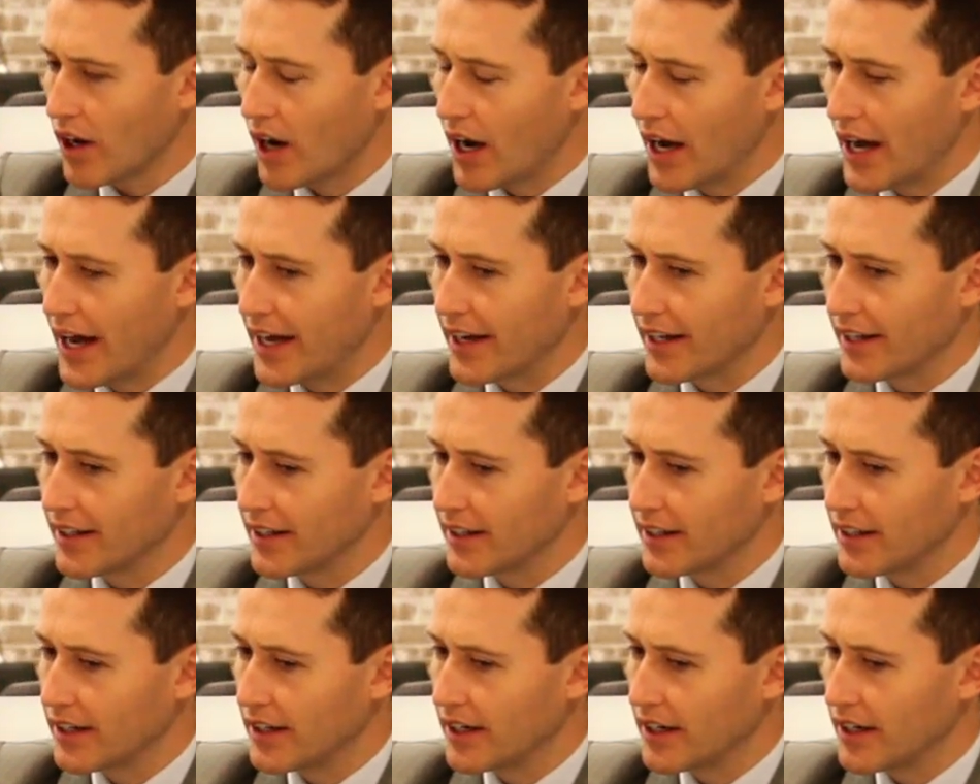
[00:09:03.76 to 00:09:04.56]
I had
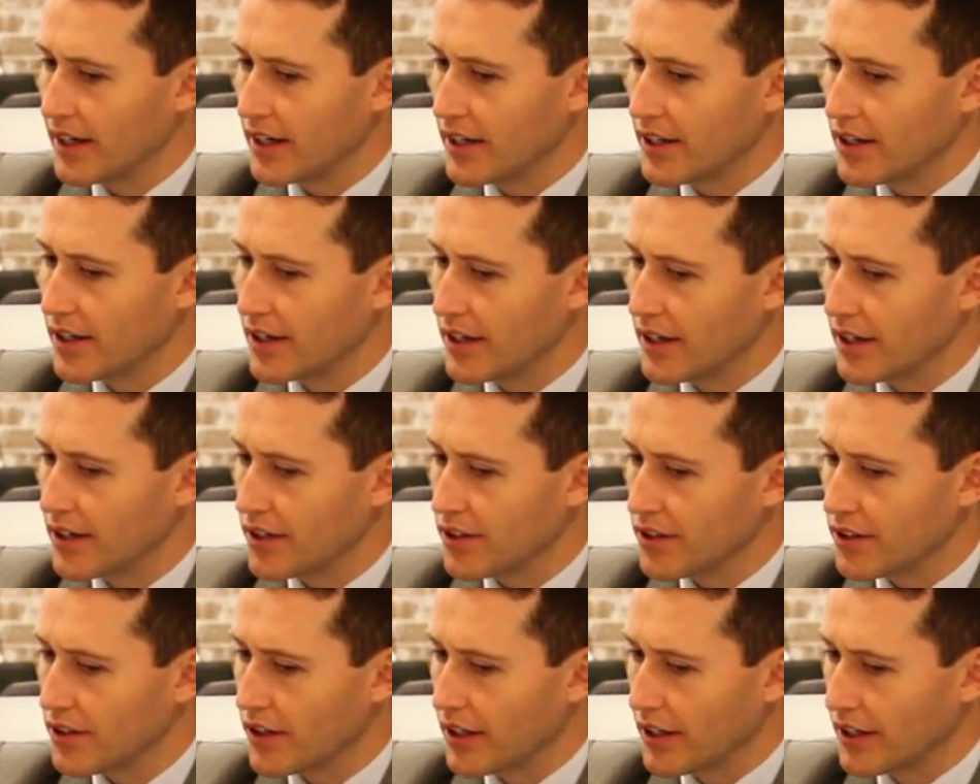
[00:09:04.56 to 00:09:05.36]

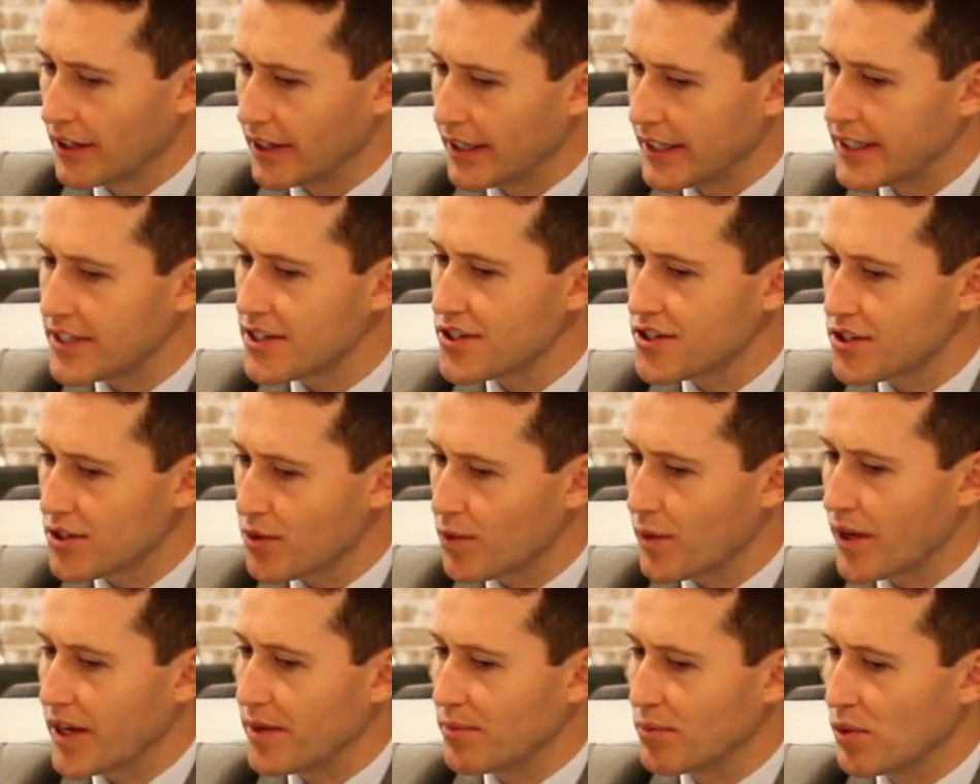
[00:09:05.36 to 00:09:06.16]
at
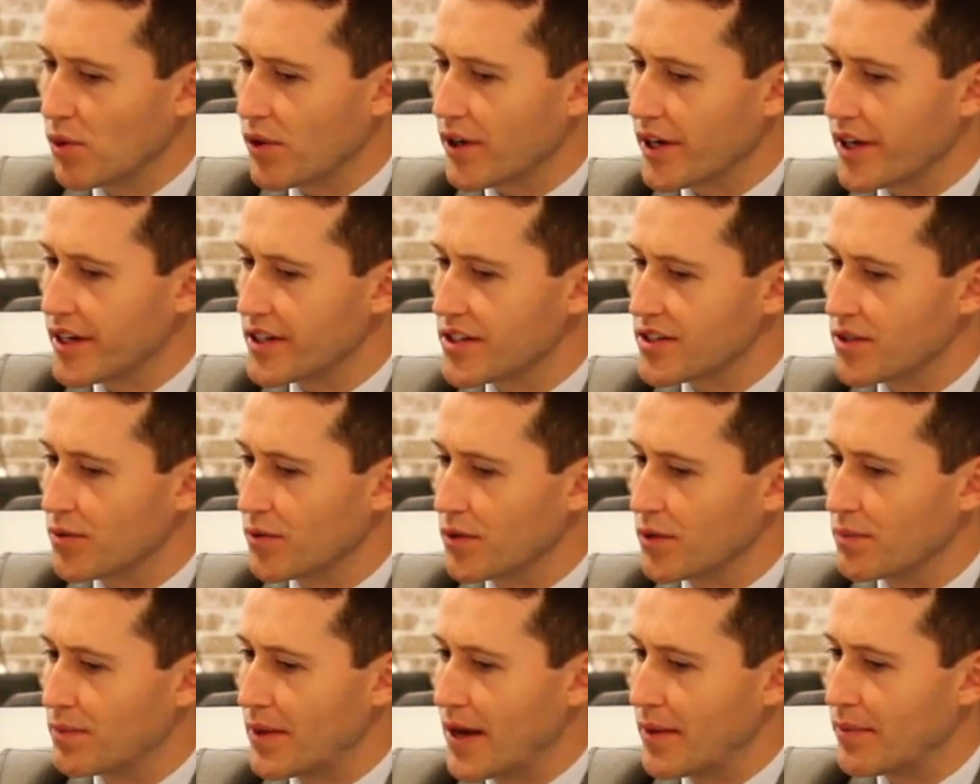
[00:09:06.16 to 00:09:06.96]
least 3 bookies that
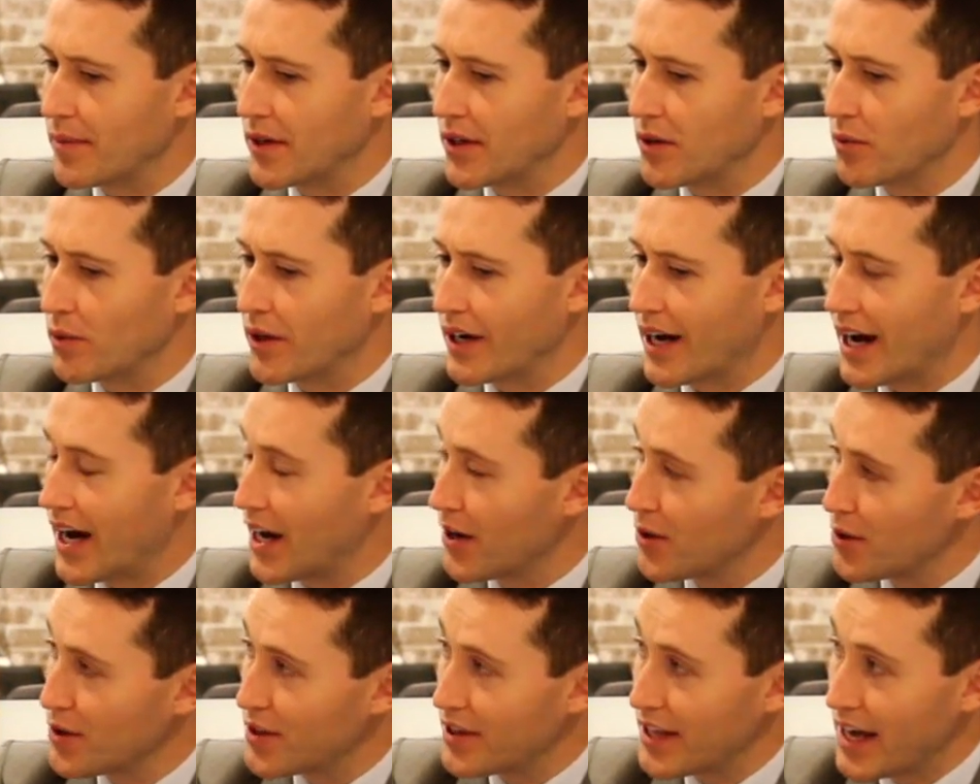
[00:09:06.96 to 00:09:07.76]
would bet me to win
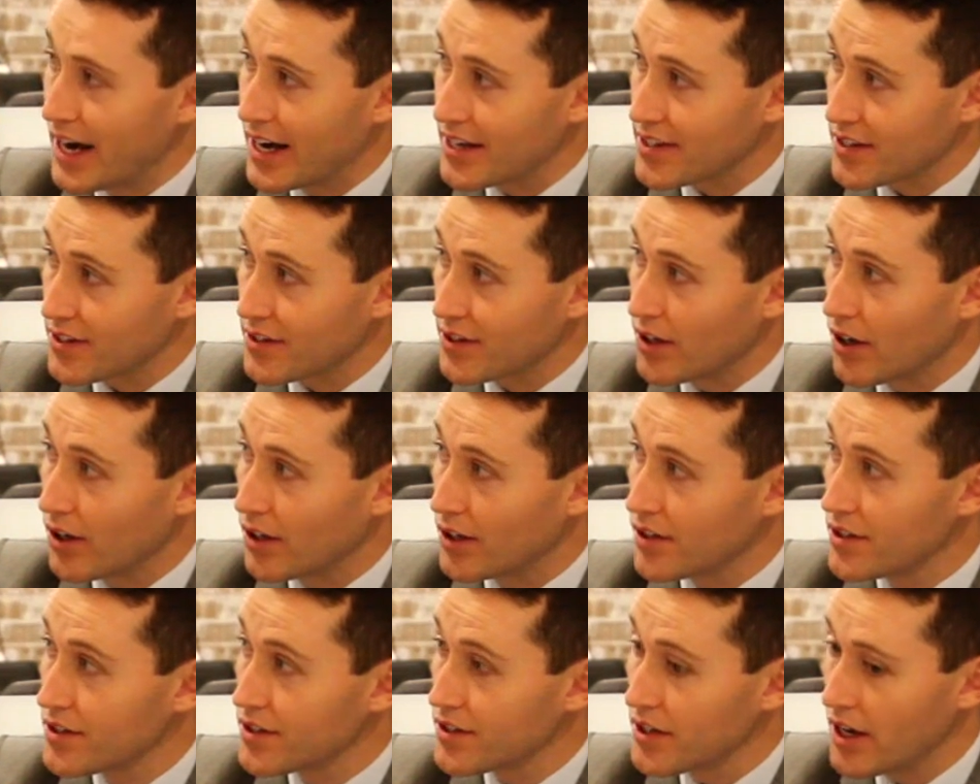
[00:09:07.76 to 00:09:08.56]

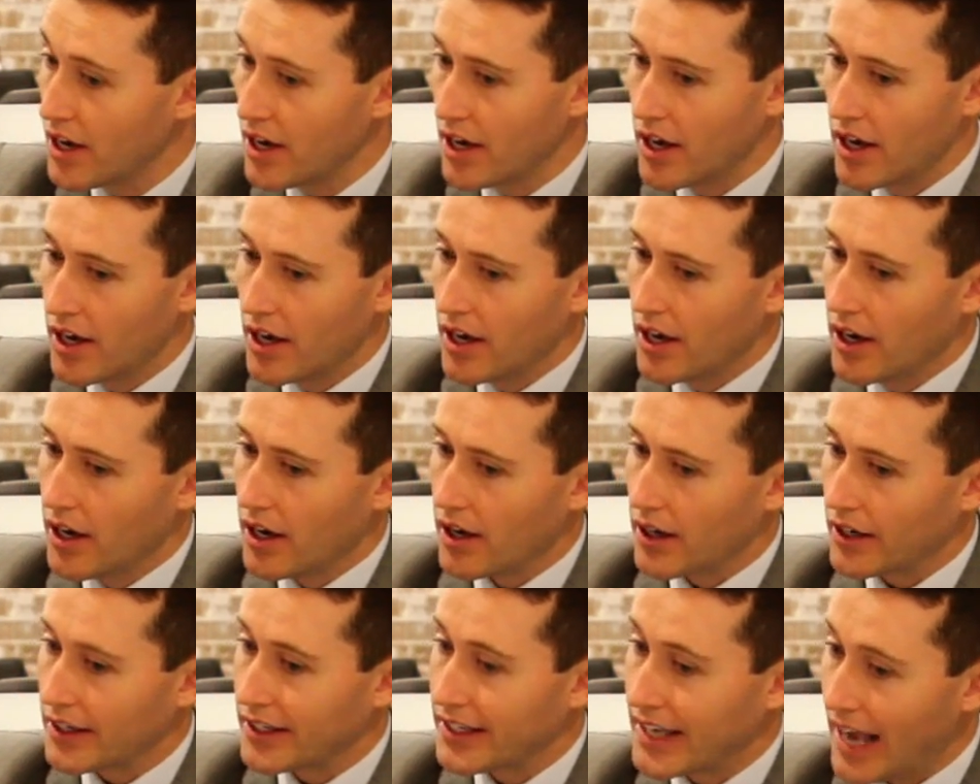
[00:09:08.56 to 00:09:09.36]
$100,000
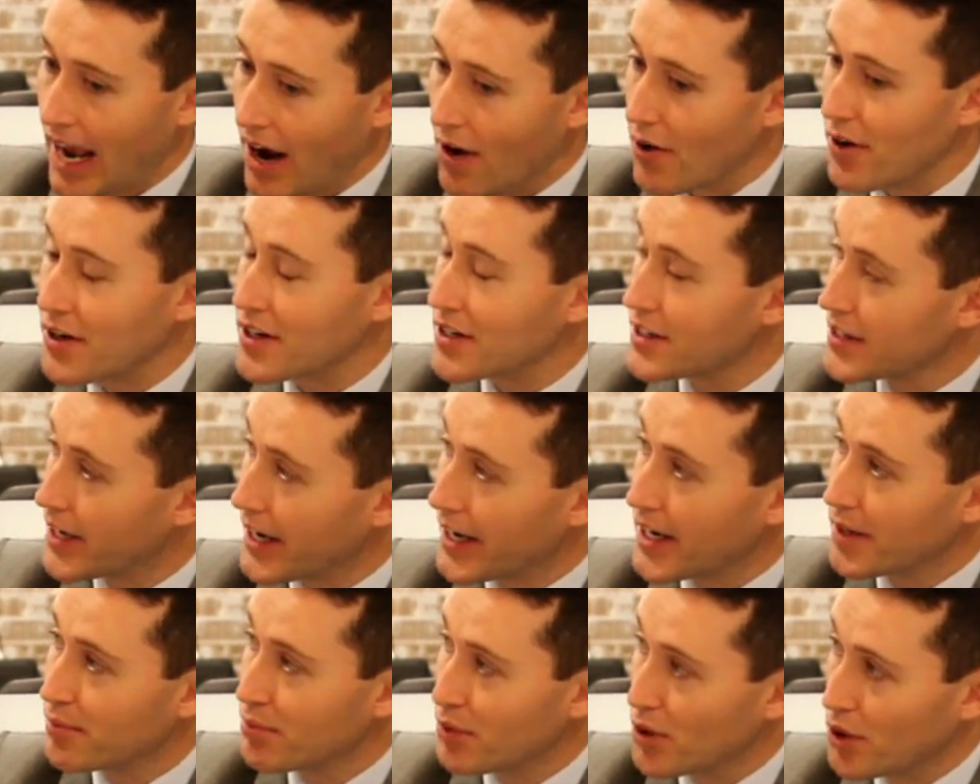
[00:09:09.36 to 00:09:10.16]

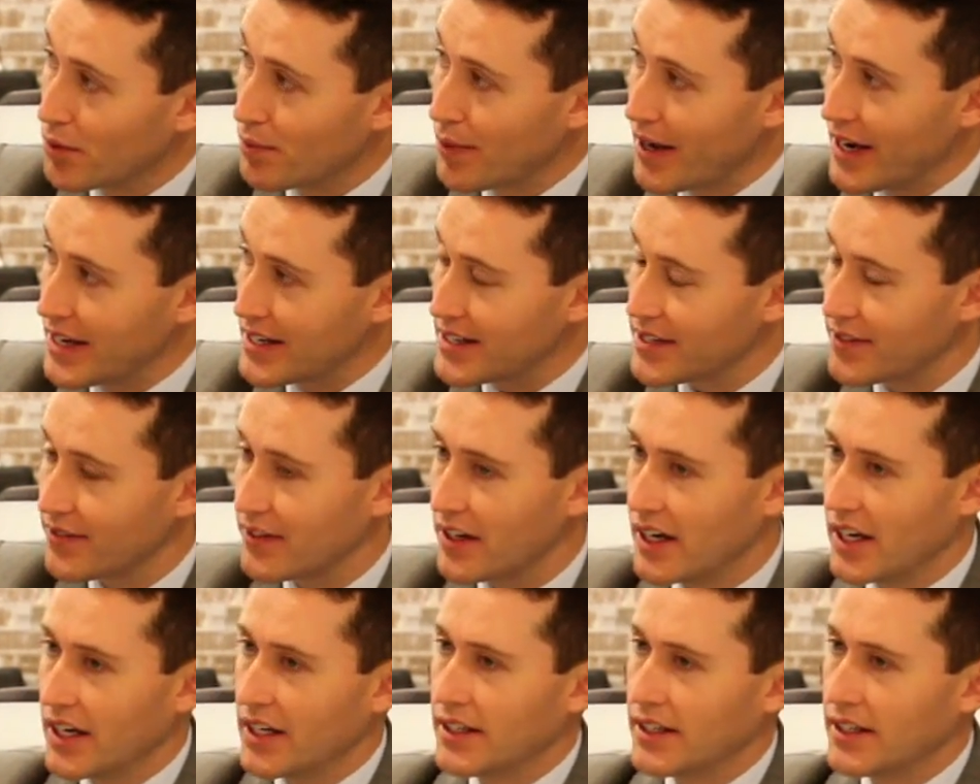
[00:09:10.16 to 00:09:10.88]
guaranteed per bet.